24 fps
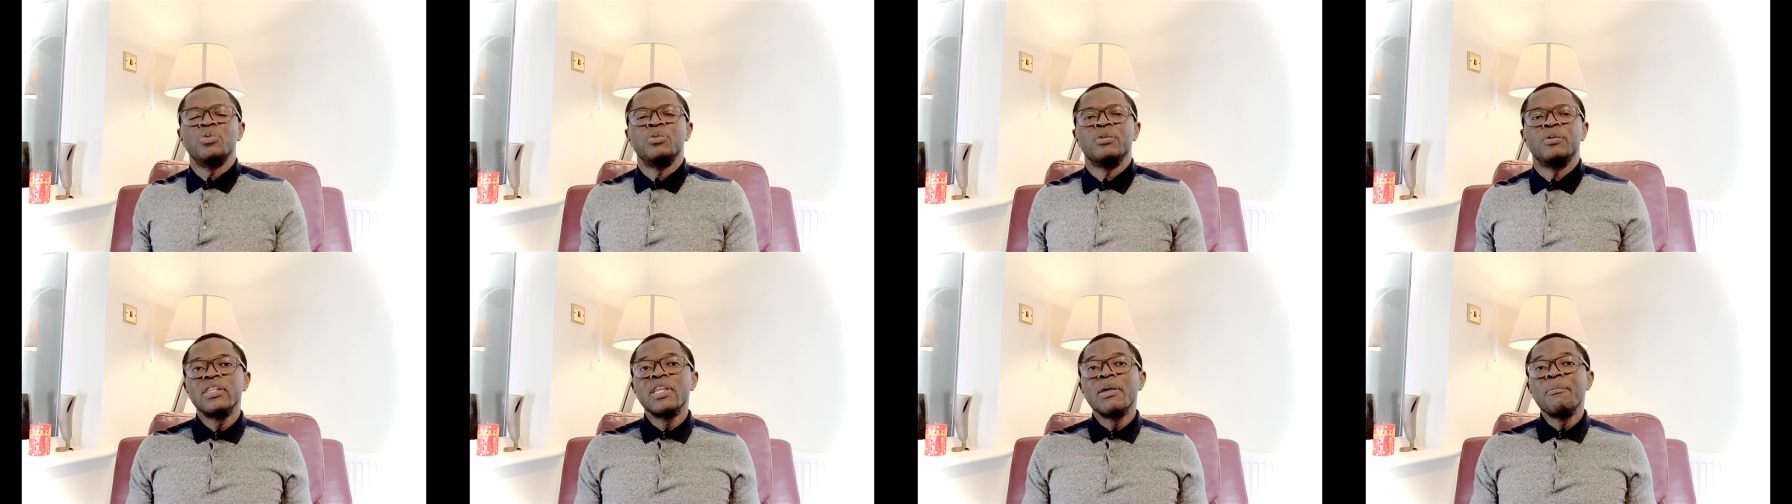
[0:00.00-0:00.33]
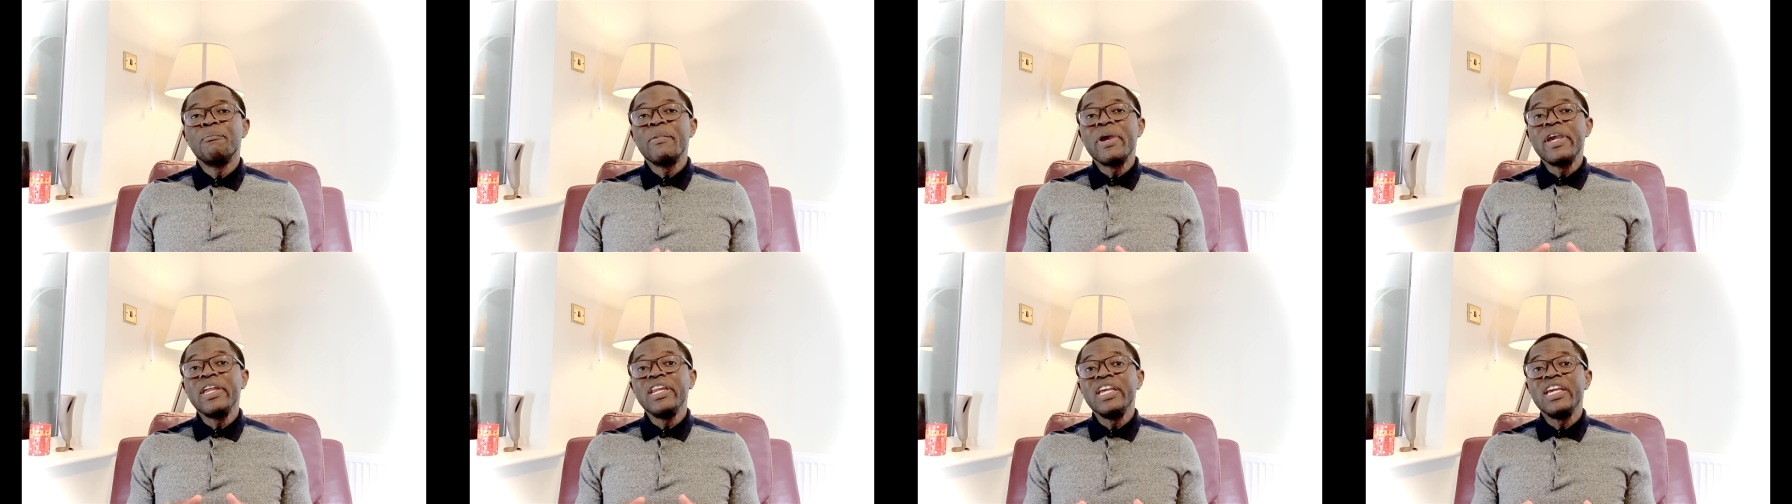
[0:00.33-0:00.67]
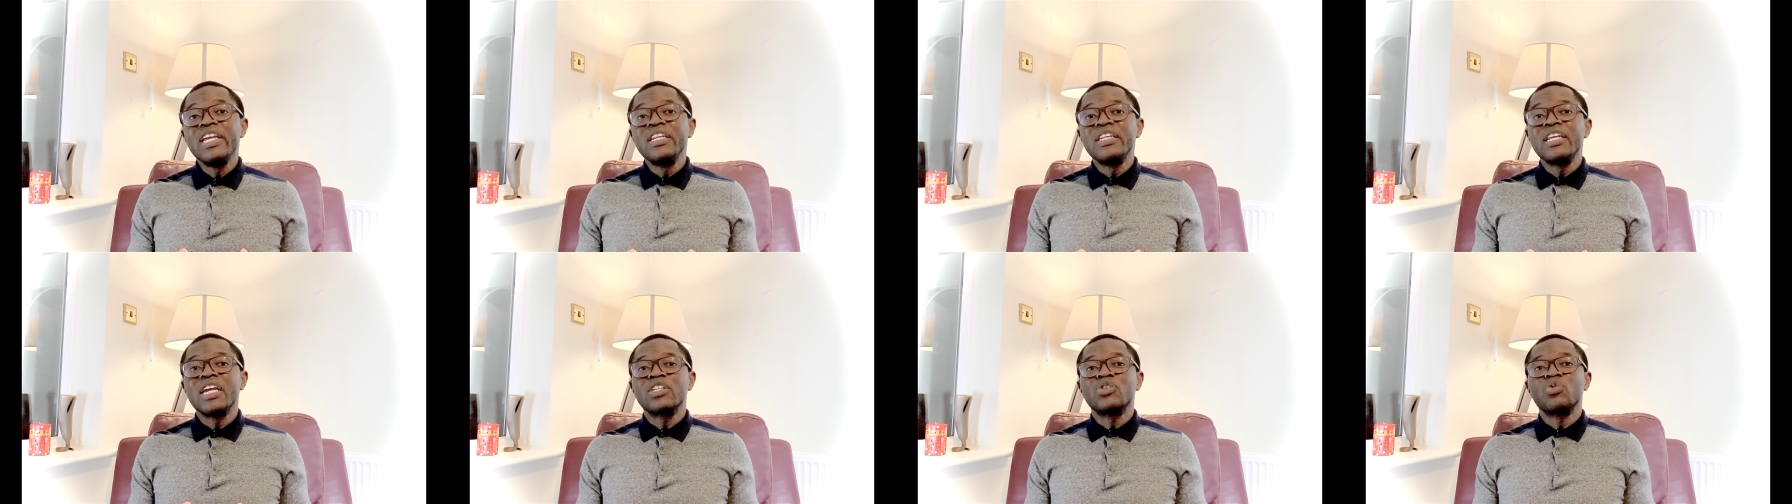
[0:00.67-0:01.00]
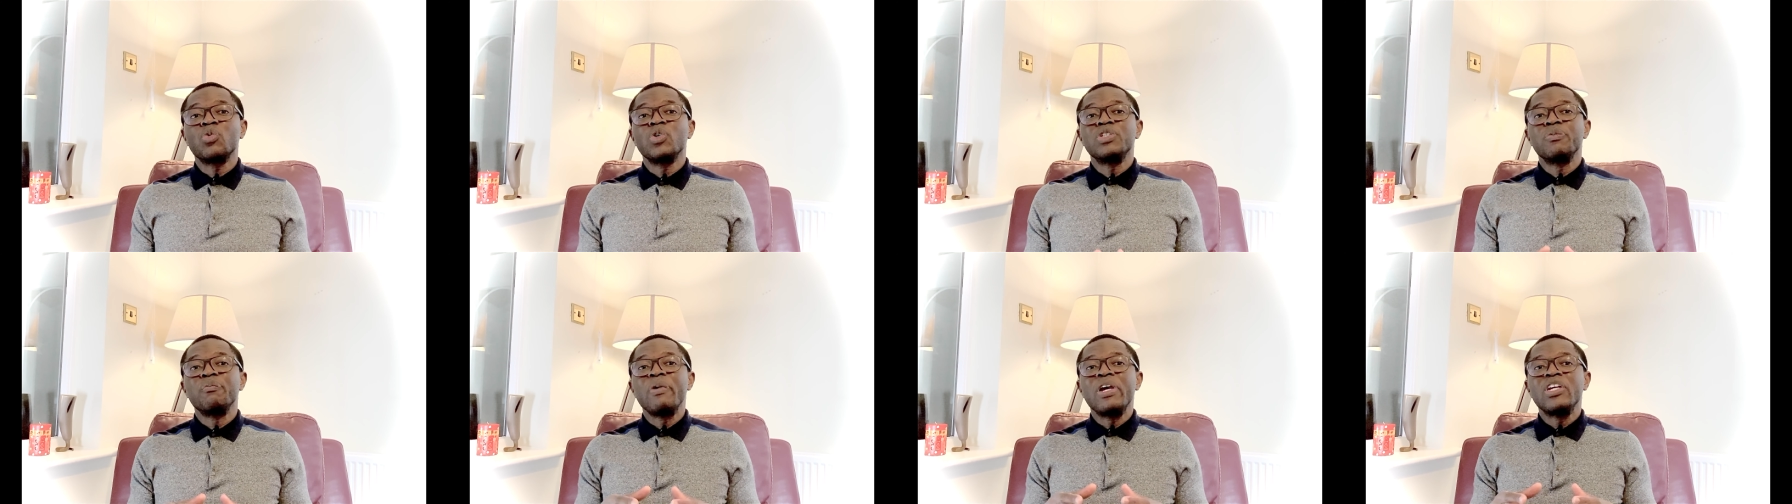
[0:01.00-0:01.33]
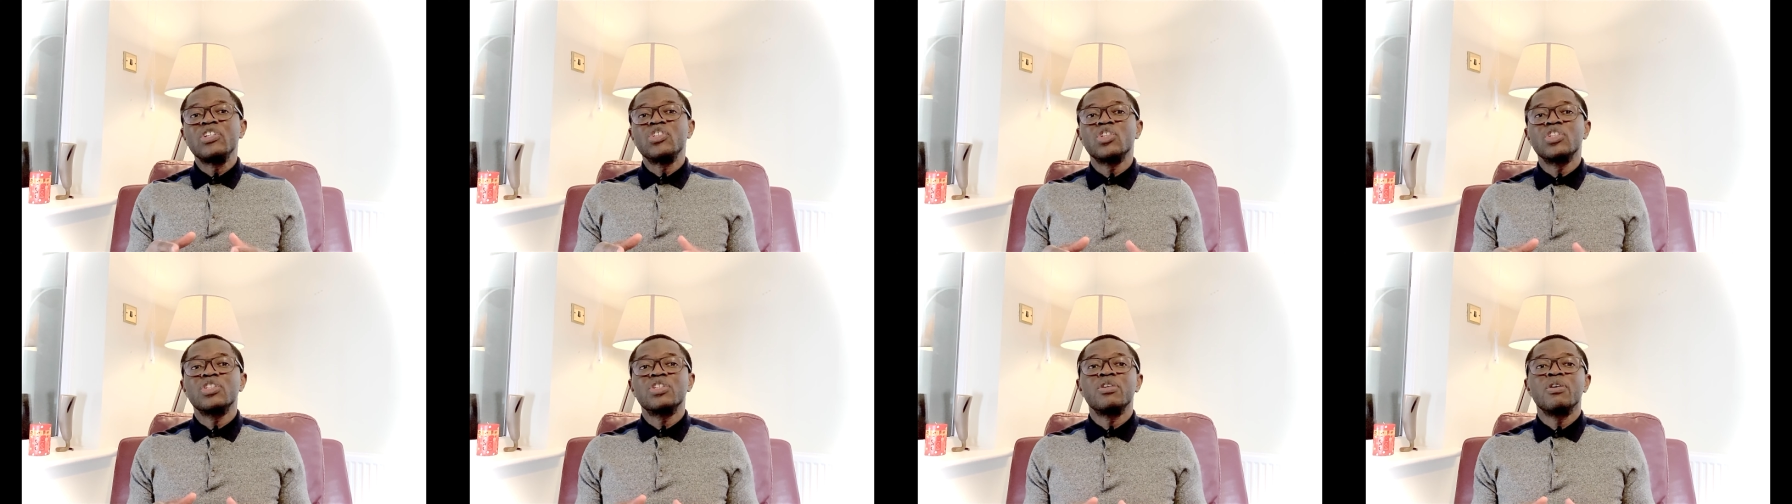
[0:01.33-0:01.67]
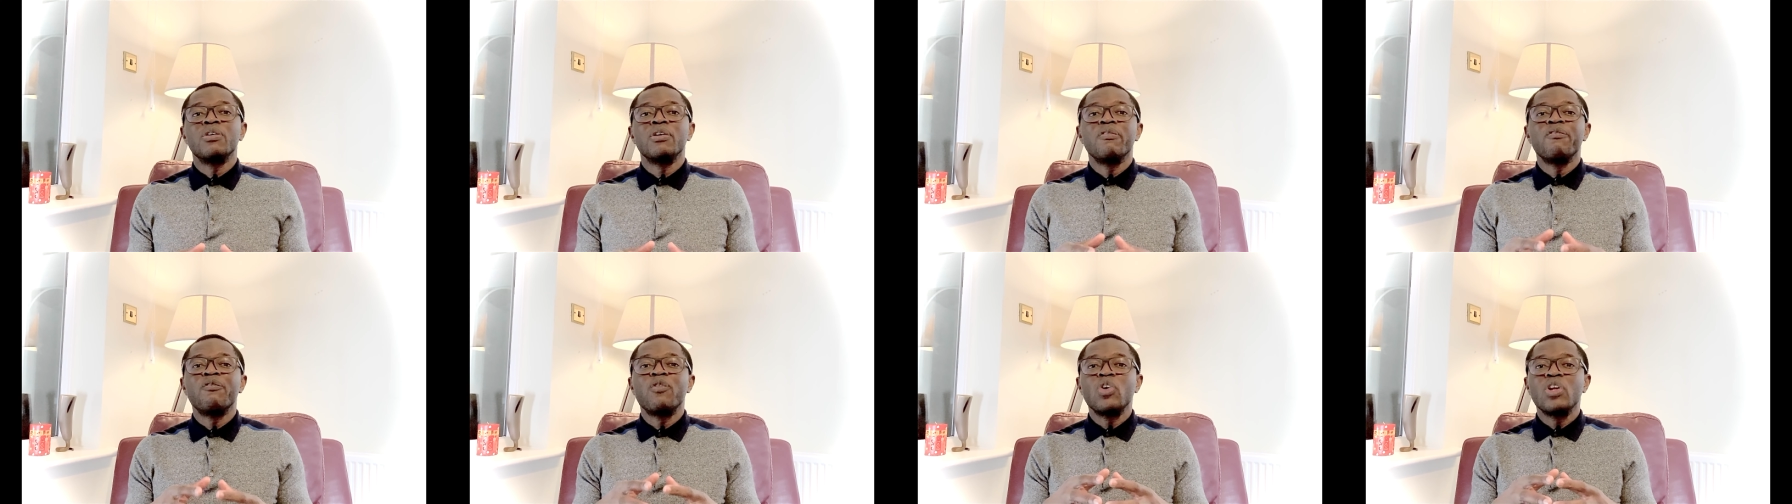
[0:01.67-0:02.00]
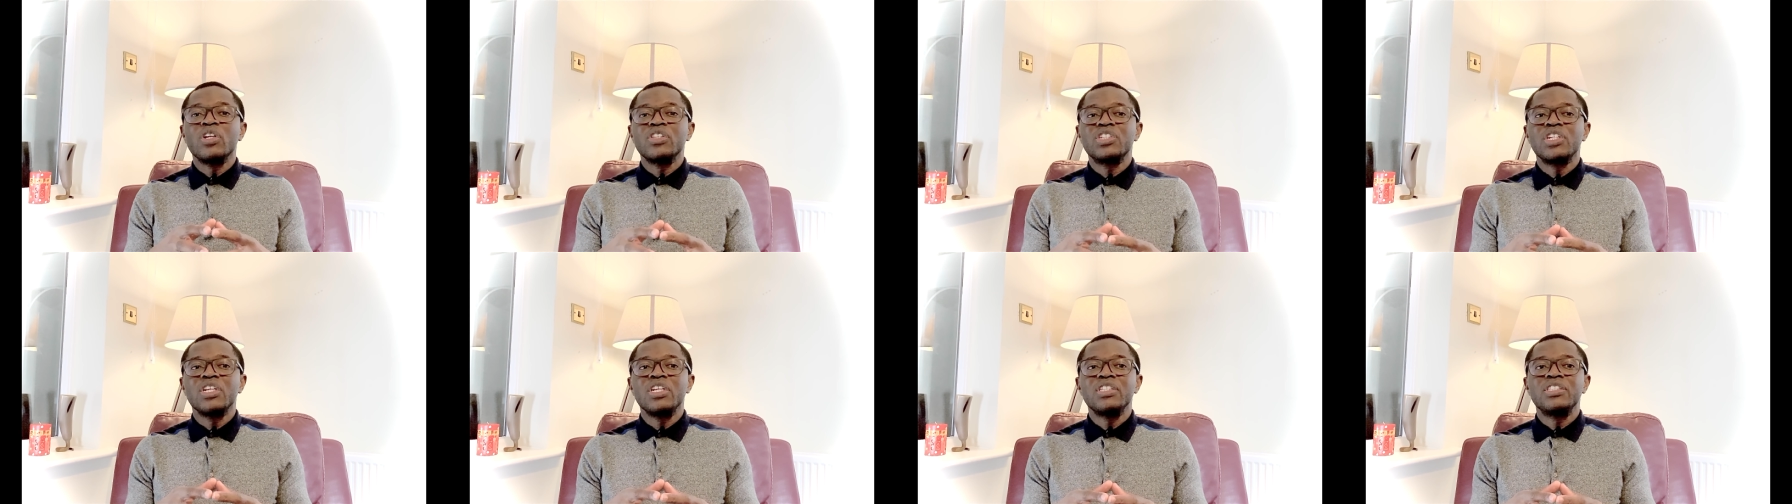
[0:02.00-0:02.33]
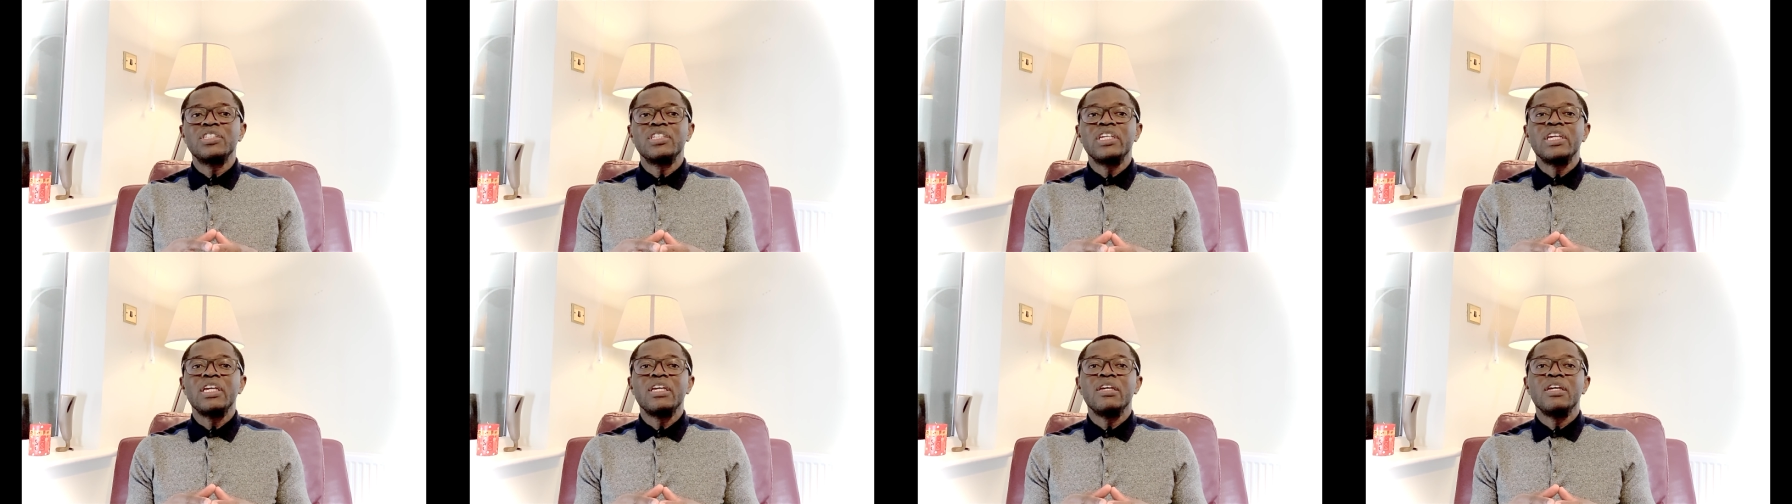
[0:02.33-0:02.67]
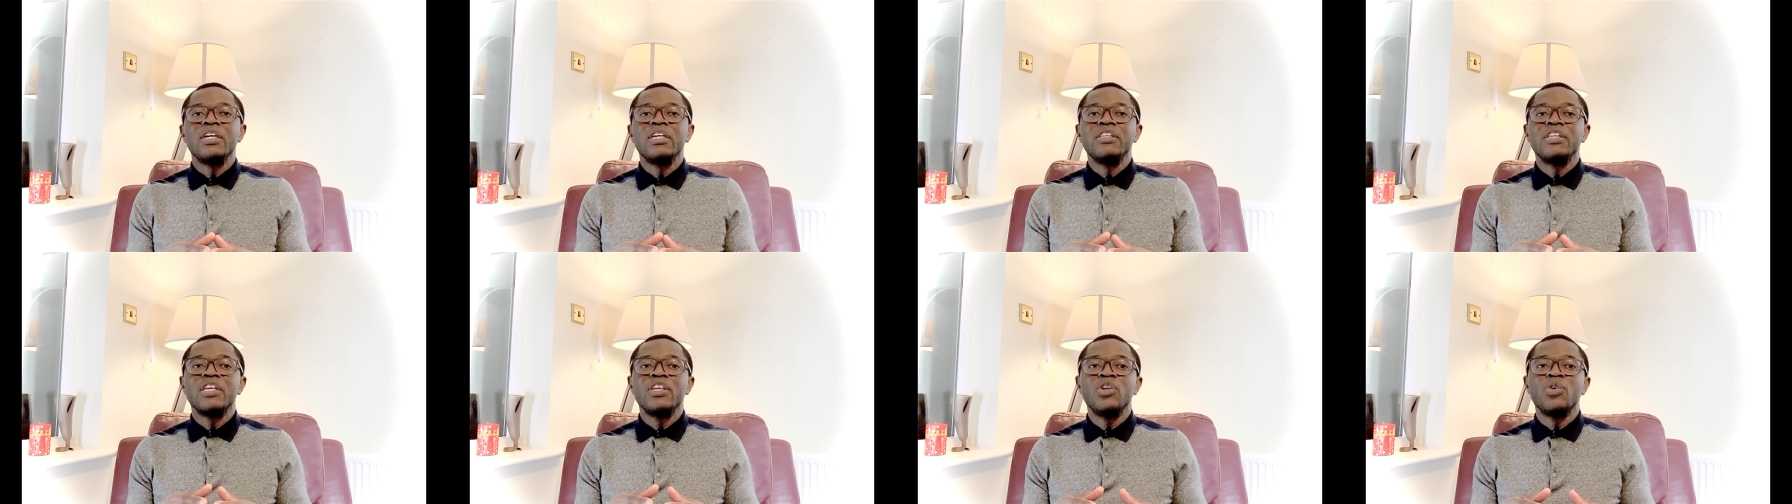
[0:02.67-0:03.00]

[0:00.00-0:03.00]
The main index which measures volatility in the